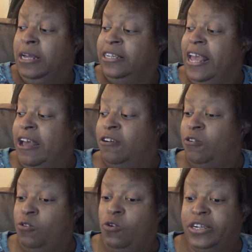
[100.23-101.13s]

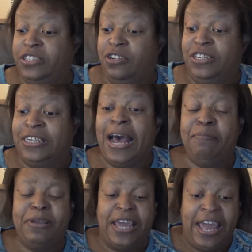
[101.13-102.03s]
Now, on to the
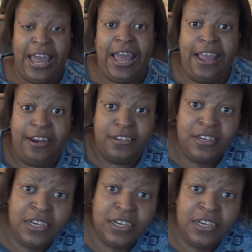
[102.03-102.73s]
topic at hand.